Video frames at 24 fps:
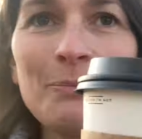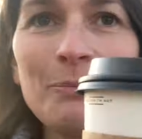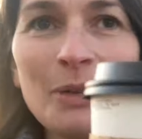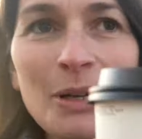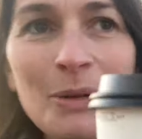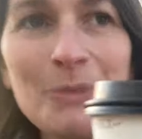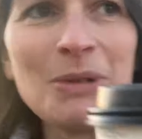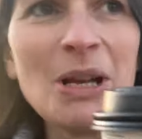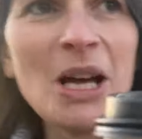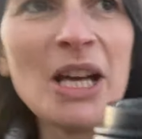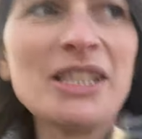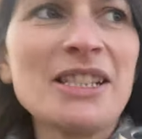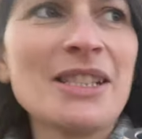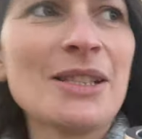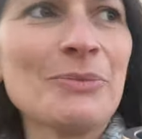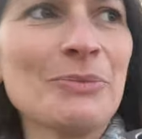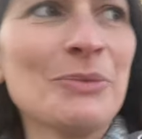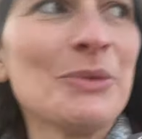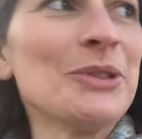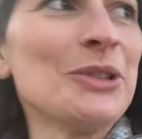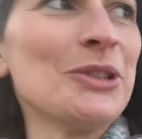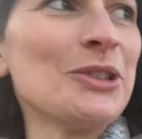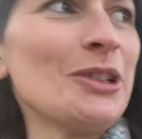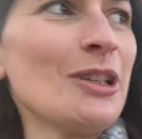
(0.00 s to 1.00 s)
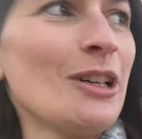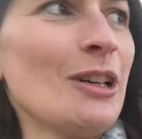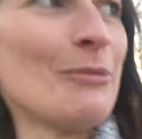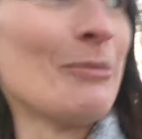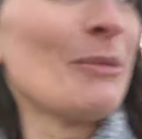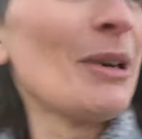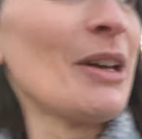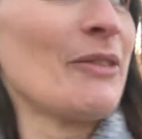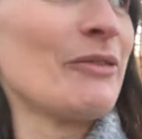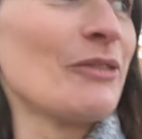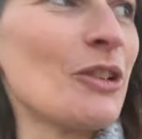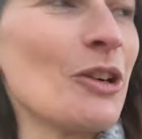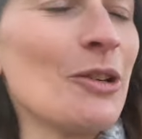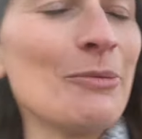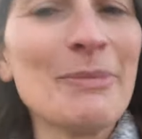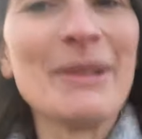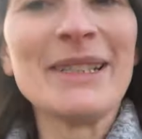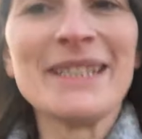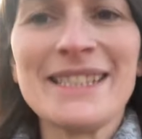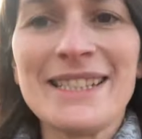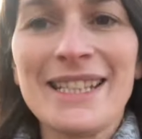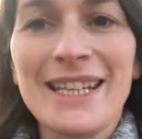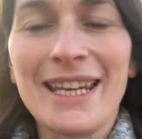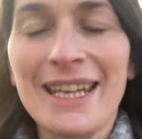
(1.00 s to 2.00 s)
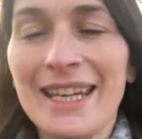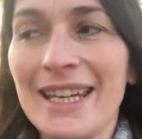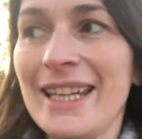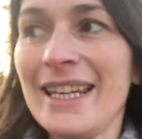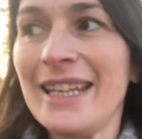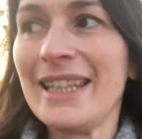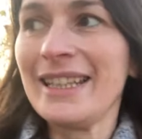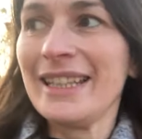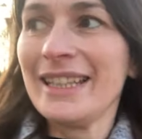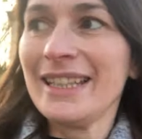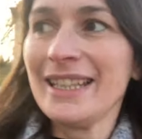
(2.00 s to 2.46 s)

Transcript: I'm nice and warm, I've got my tea.